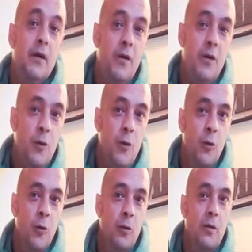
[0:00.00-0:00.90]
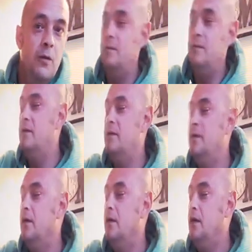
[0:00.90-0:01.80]
Ooh.
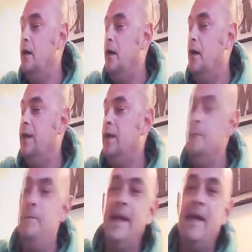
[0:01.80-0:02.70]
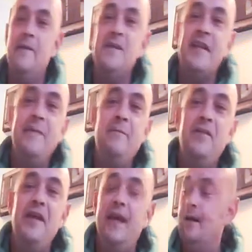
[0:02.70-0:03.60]
I'm going to pick out the same
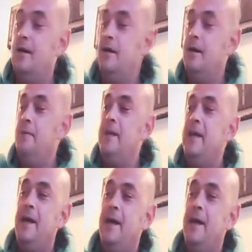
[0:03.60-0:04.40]
thing. Okay. Here we go.